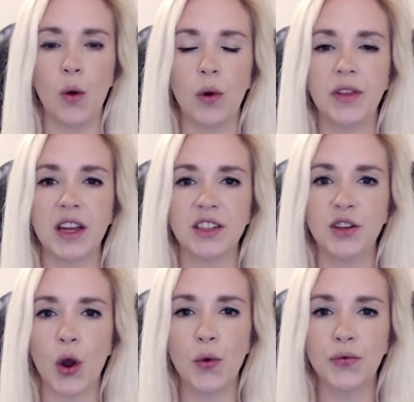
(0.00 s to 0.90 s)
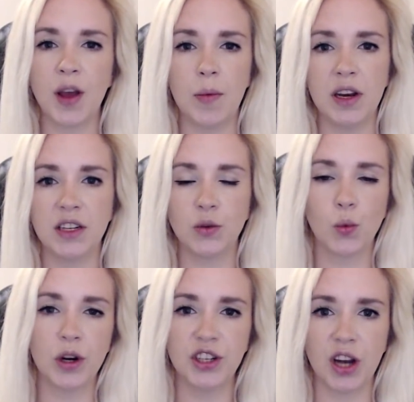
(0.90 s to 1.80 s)
where there's no feminist
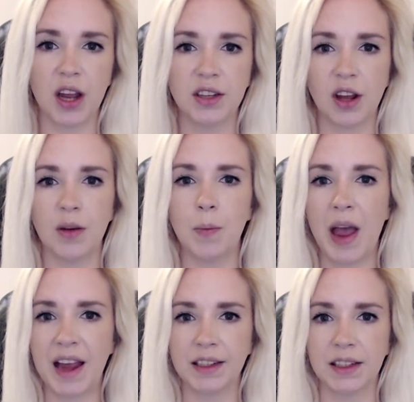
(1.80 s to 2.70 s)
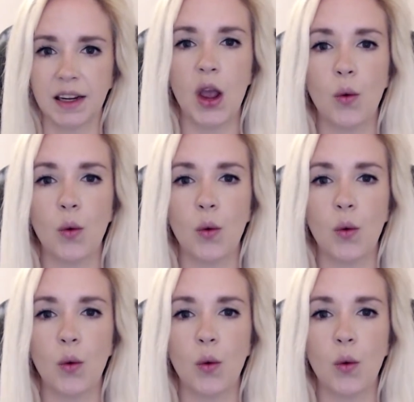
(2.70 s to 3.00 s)
witch hunt on men,